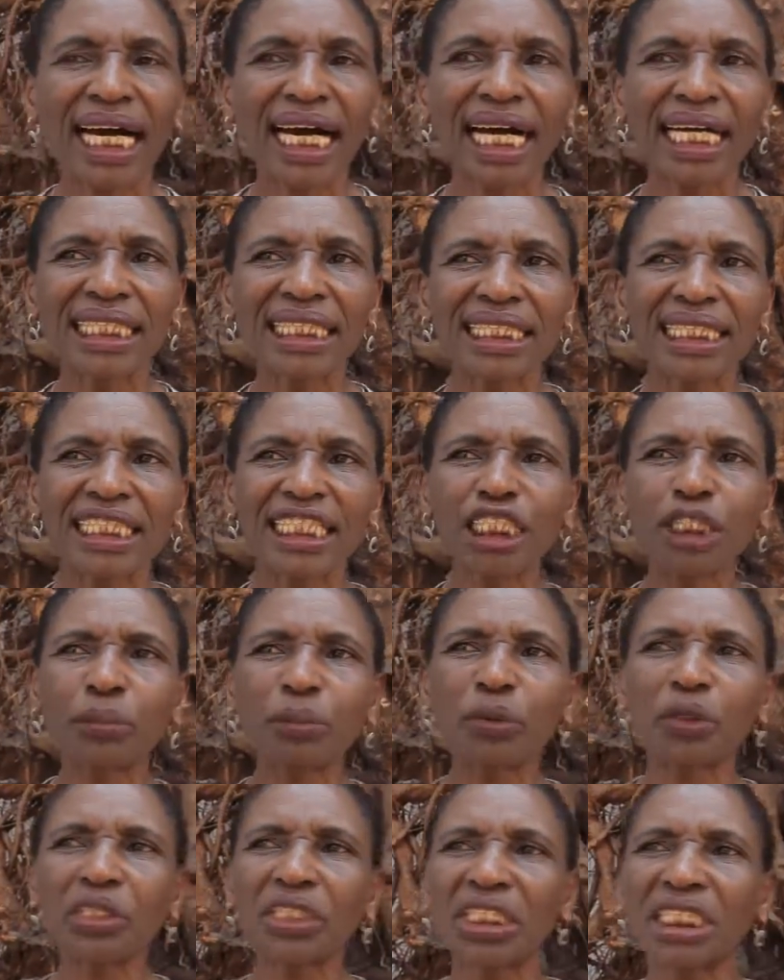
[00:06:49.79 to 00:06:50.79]
And this
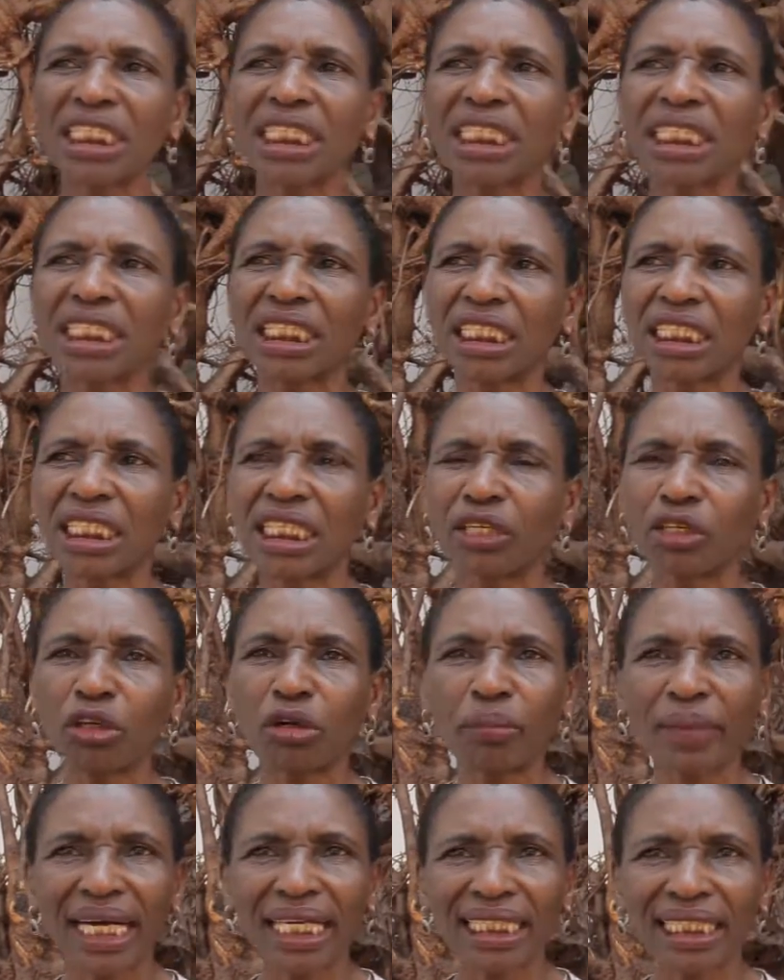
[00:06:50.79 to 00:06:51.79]
project is
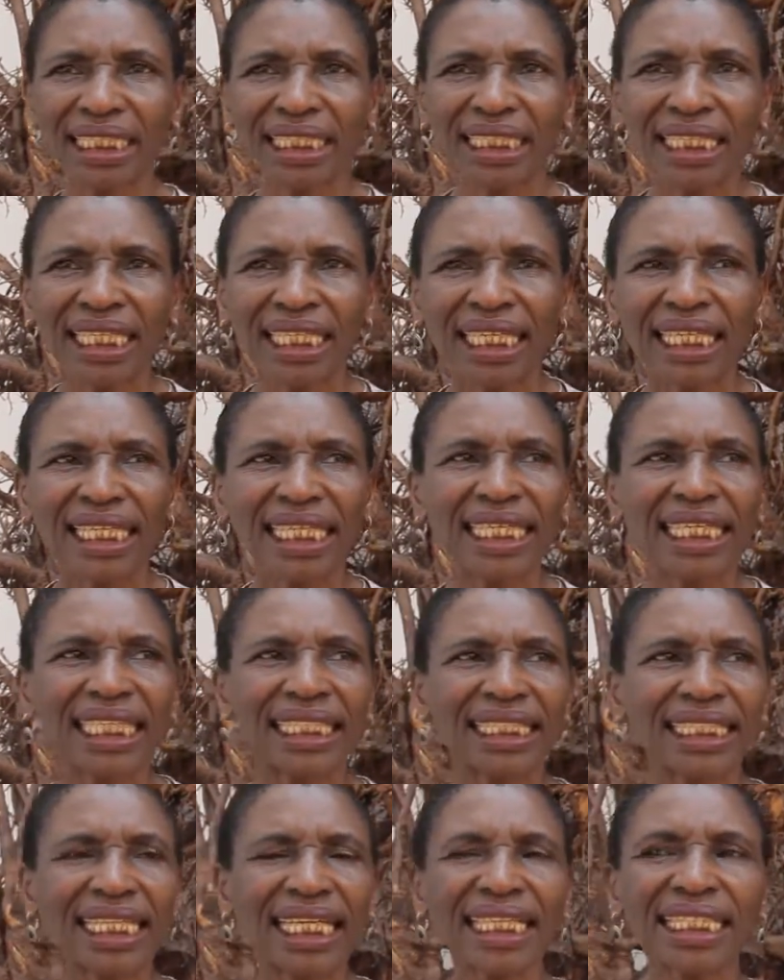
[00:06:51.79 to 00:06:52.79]
enormous in the
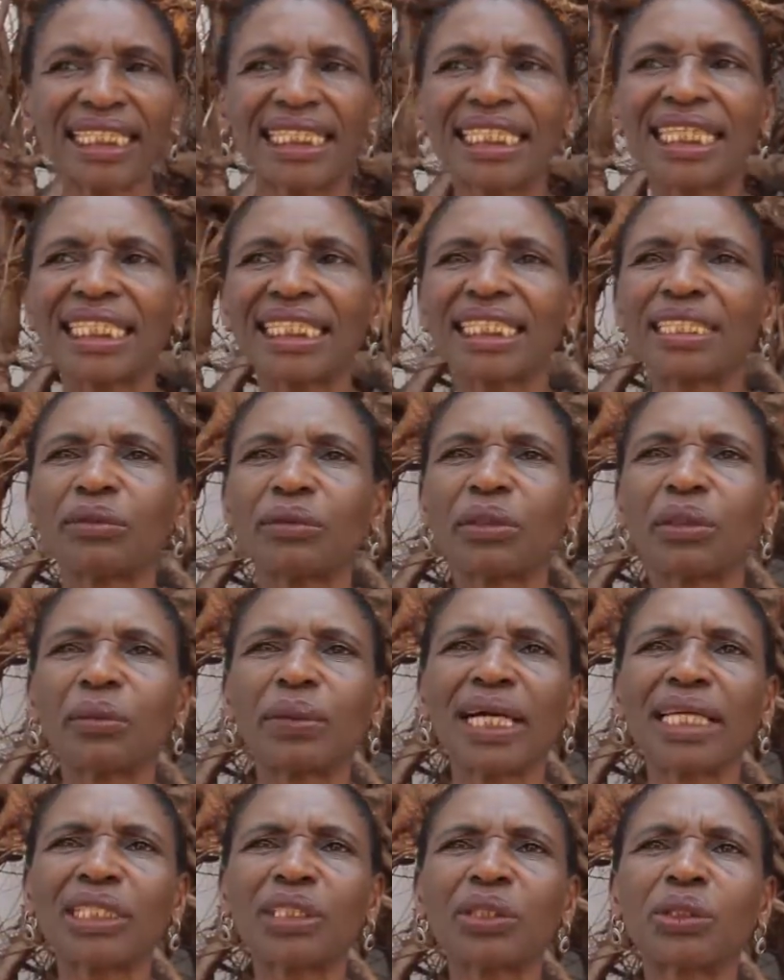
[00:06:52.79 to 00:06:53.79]
sense that we
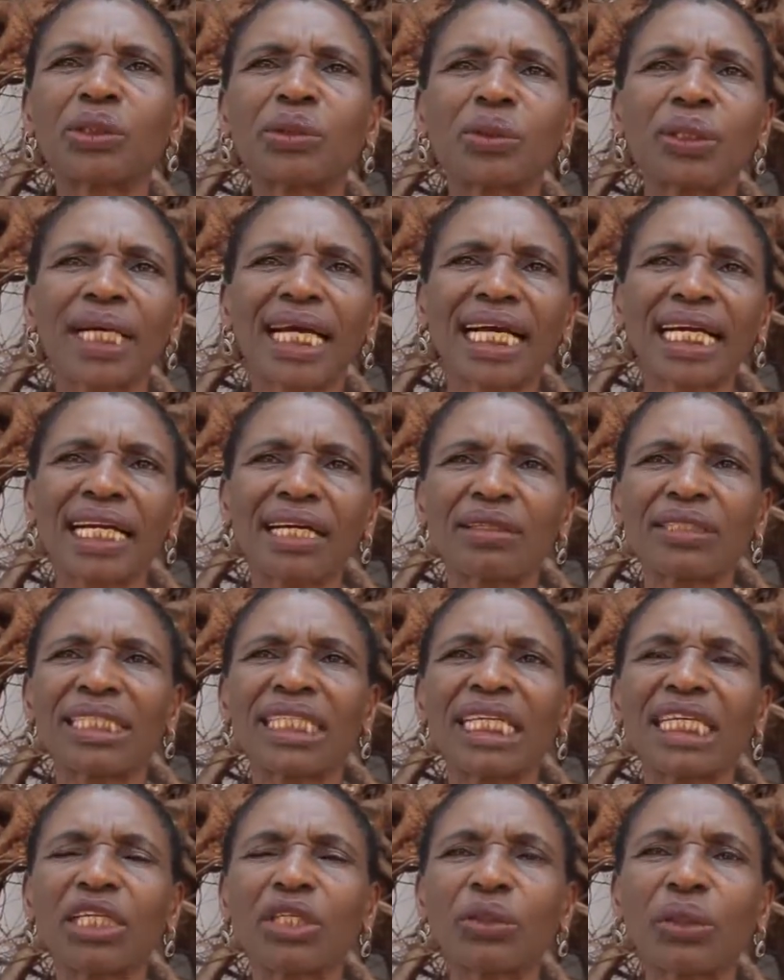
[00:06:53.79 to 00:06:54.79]
want to carry out
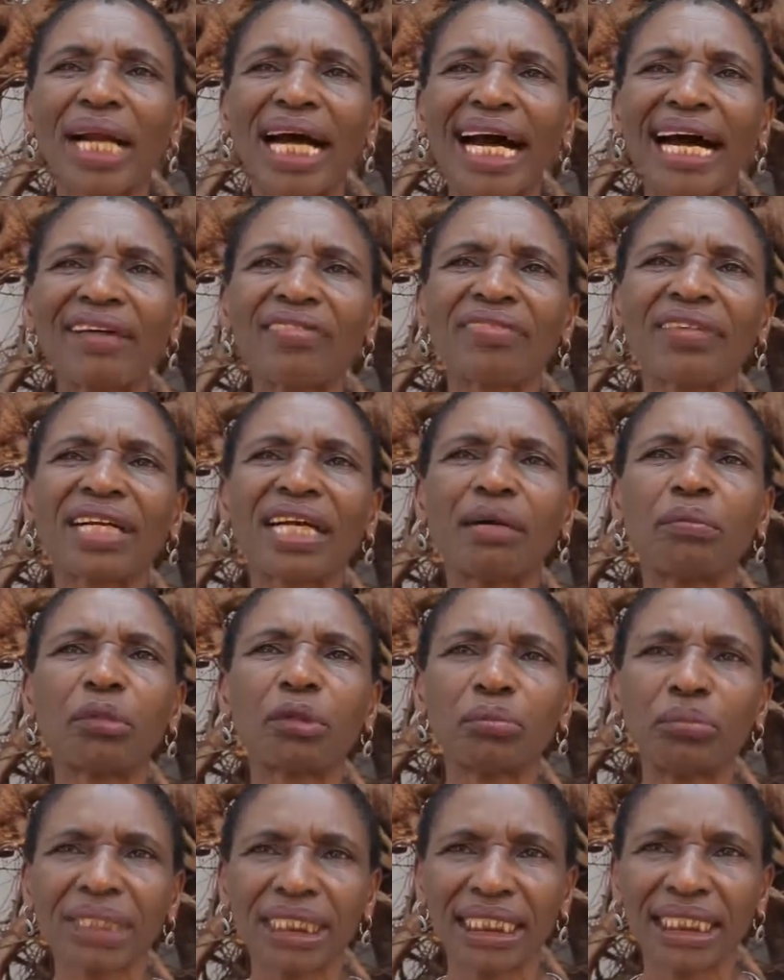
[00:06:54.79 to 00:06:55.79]
intra-Africa
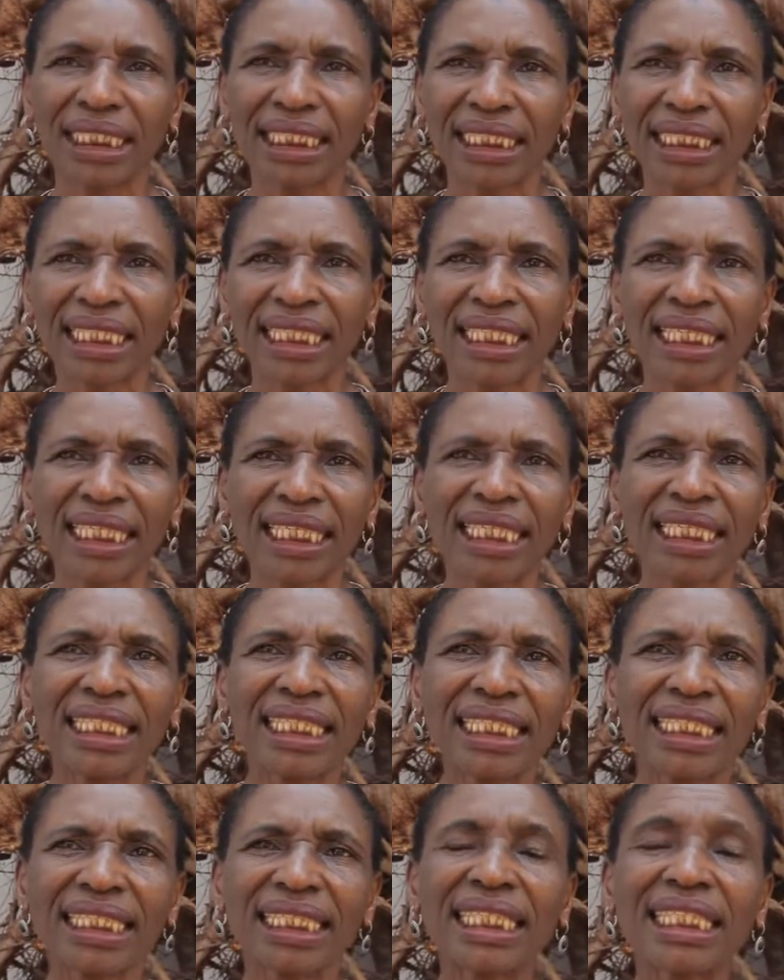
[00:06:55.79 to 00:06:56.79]
mobility
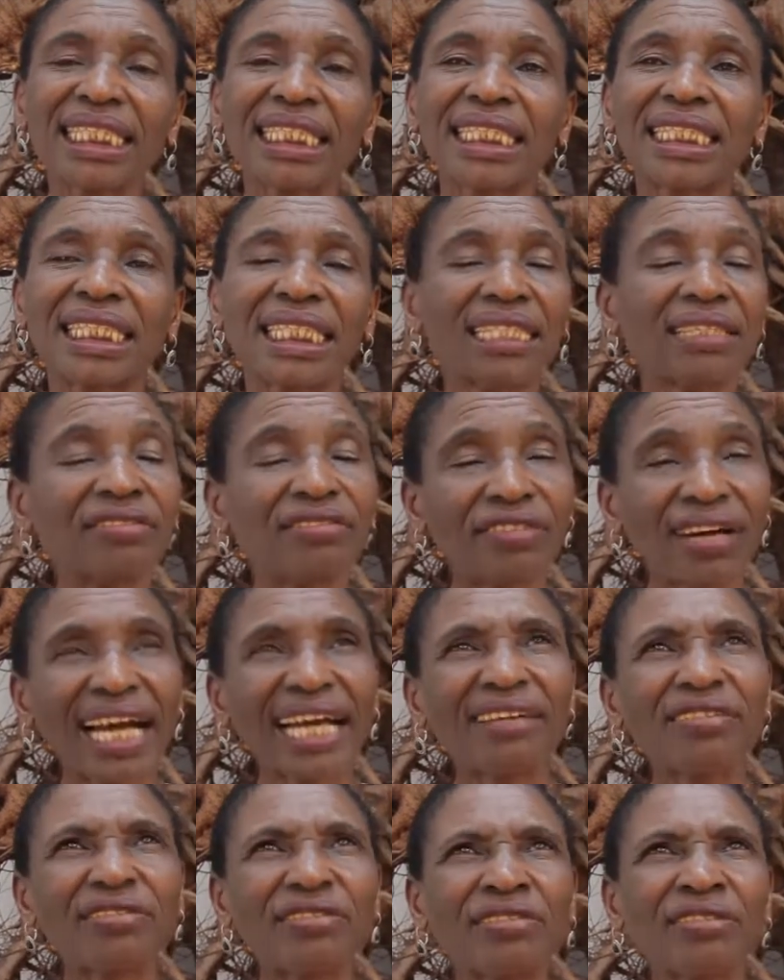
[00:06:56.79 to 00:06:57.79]
in
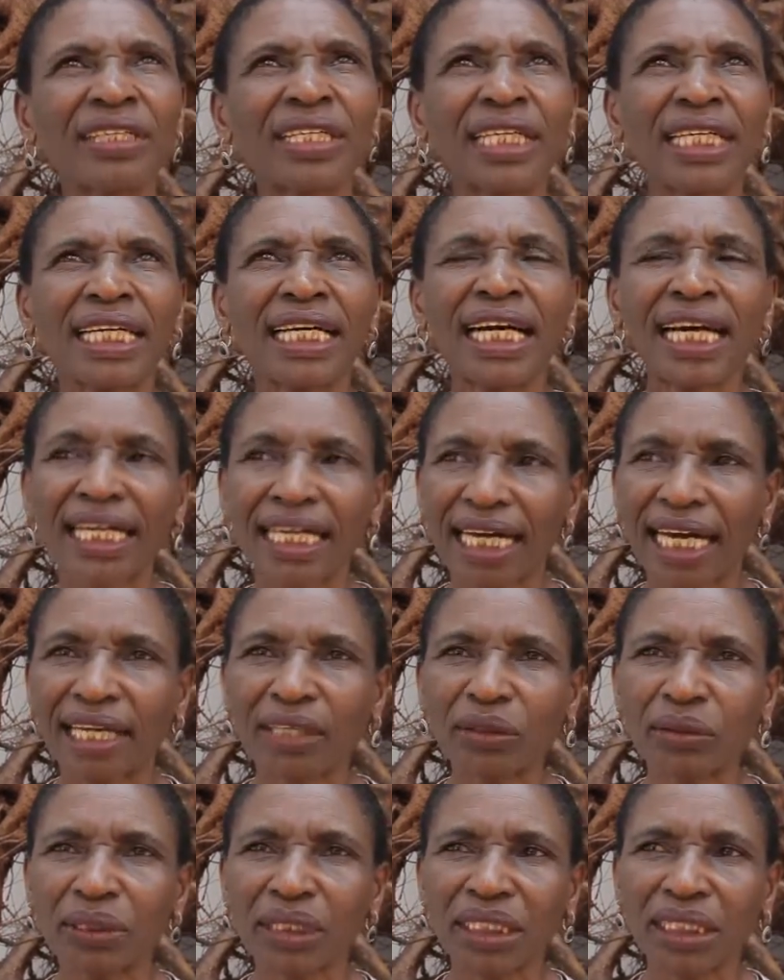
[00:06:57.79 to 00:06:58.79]
five
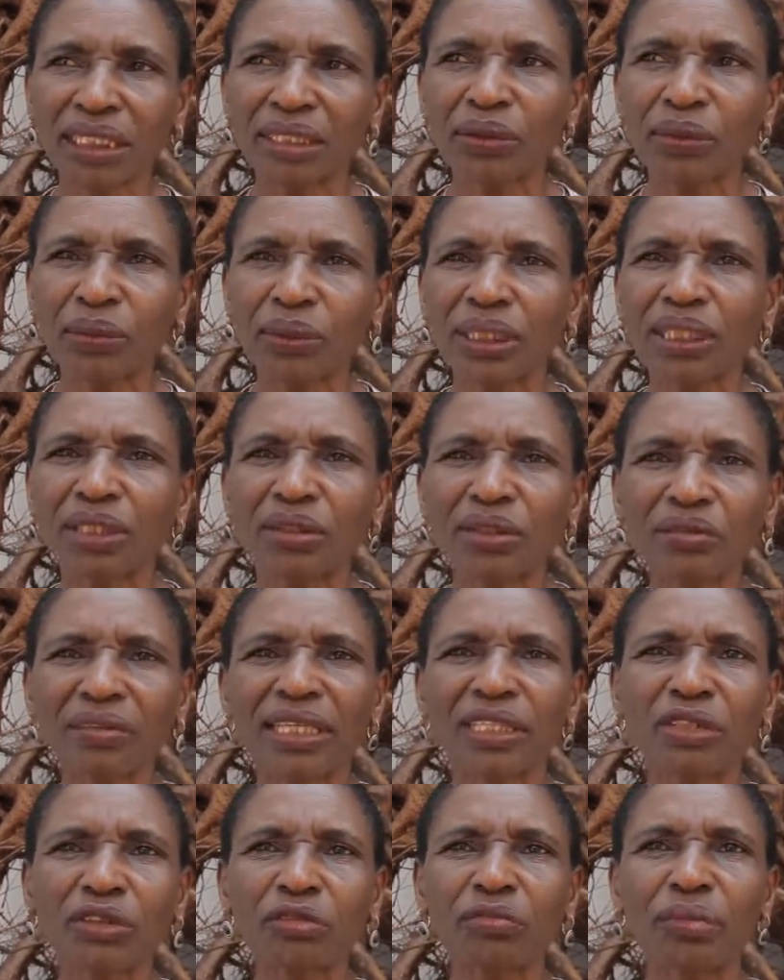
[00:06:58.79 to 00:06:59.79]
countries with the
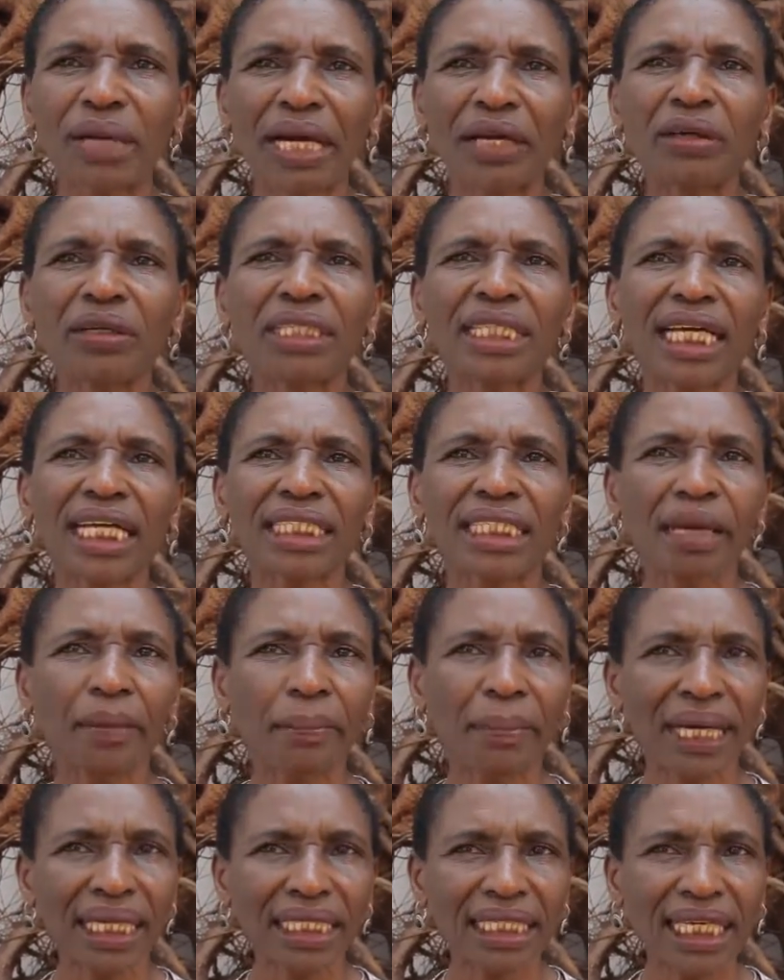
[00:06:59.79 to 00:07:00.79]
University of Bayreuth as a
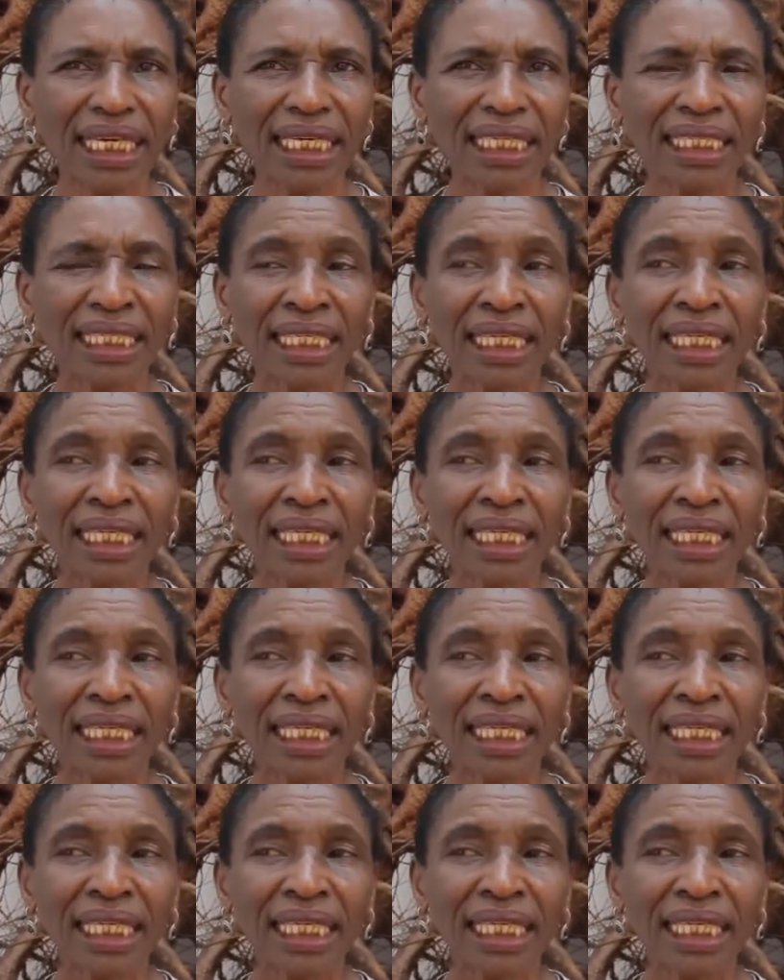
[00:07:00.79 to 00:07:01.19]
partner.